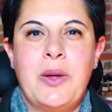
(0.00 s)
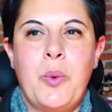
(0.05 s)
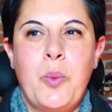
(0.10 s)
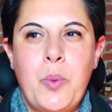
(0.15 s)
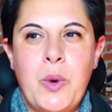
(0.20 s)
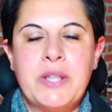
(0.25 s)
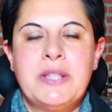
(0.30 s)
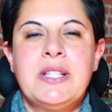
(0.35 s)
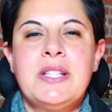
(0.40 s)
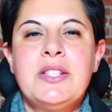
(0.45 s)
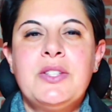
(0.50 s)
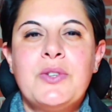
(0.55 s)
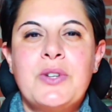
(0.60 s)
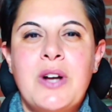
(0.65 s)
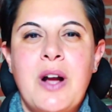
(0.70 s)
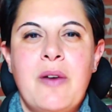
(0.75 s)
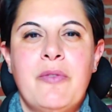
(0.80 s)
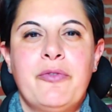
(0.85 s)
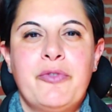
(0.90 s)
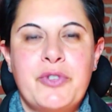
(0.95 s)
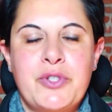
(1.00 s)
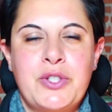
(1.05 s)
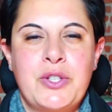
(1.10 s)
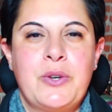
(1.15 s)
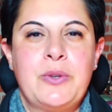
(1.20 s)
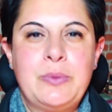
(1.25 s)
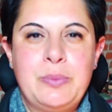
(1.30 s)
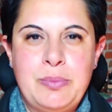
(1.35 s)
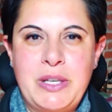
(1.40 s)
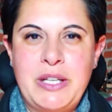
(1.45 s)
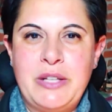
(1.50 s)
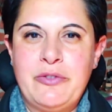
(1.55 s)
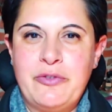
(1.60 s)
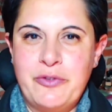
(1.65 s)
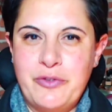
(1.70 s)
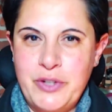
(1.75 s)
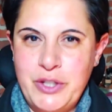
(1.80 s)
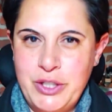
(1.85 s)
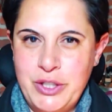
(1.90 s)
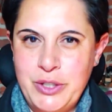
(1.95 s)
what does your comfort zone mean
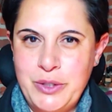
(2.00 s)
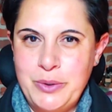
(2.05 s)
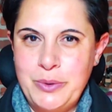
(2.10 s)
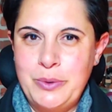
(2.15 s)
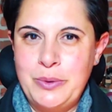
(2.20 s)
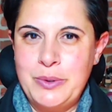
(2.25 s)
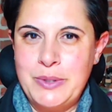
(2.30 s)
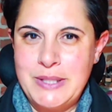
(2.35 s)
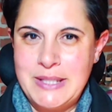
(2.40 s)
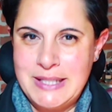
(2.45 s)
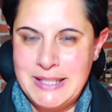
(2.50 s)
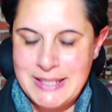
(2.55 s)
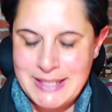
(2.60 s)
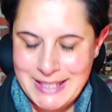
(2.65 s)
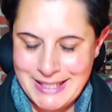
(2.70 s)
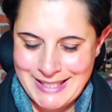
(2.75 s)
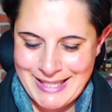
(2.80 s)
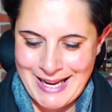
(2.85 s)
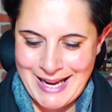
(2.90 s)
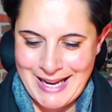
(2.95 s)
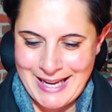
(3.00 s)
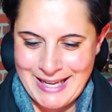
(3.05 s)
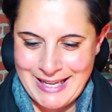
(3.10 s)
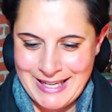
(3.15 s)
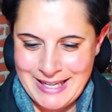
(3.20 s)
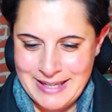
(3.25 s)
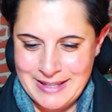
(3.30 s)
for you today?